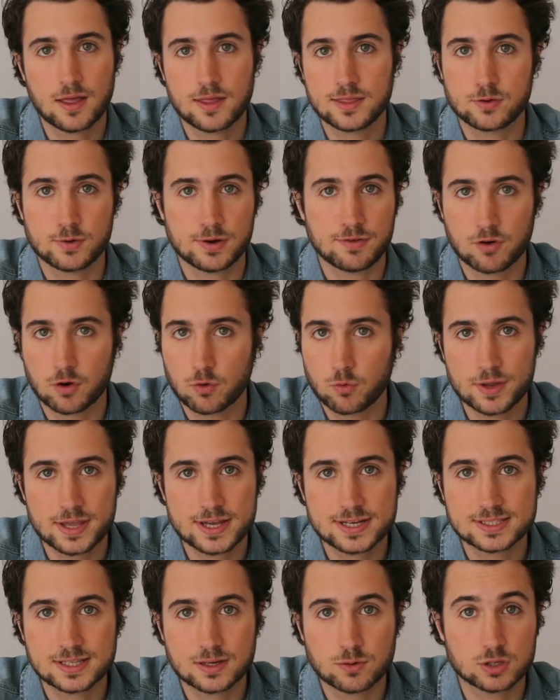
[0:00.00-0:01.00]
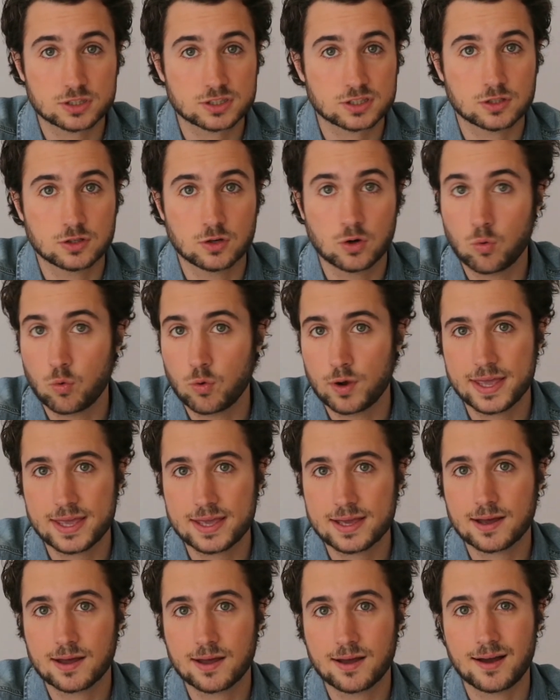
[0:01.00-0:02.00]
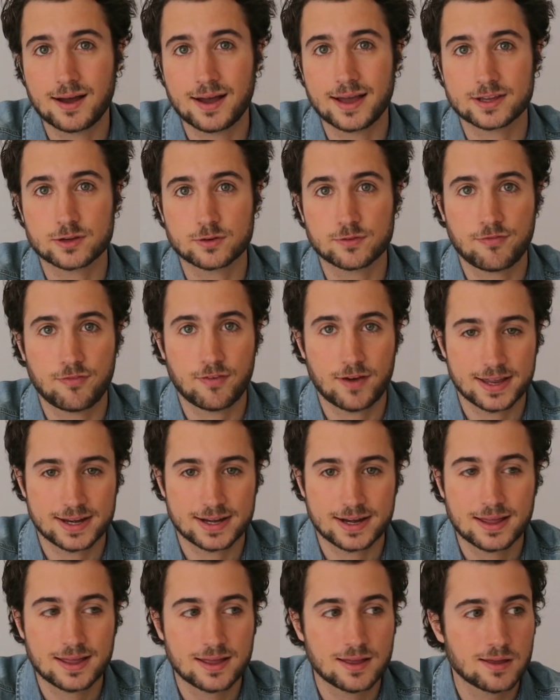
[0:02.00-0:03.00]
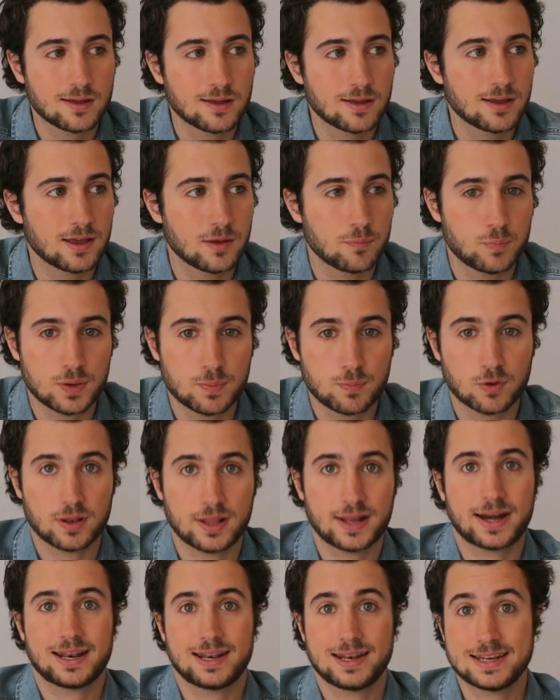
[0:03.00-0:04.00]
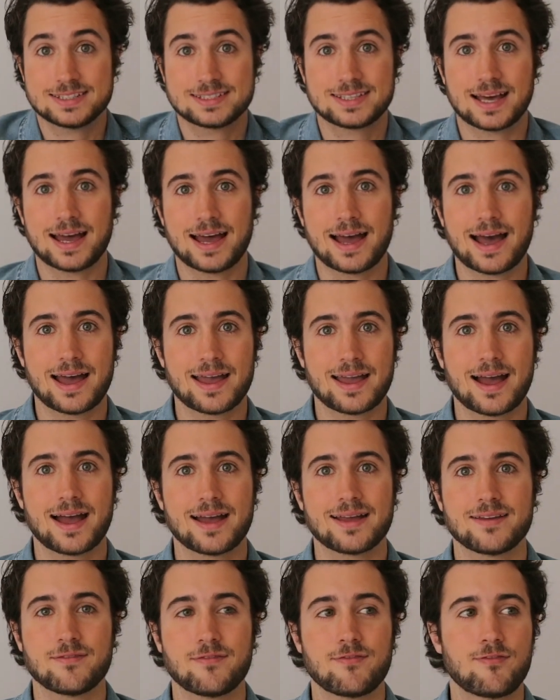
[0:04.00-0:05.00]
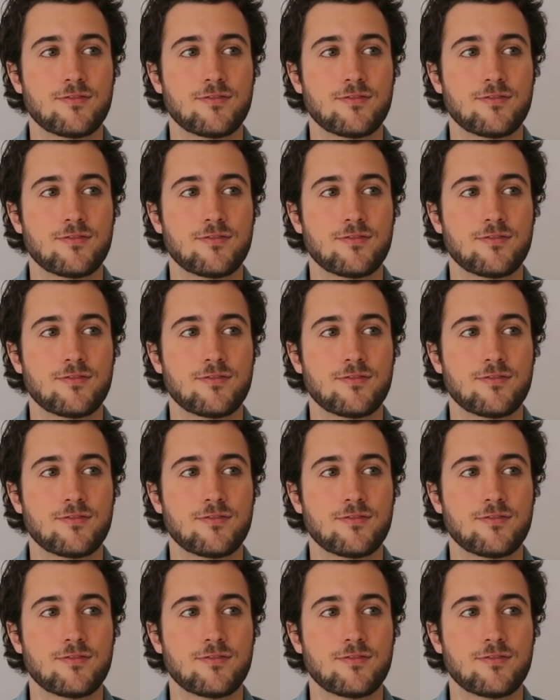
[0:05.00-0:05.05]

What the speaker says: 3-4 weeks there was no way I could find people that at least I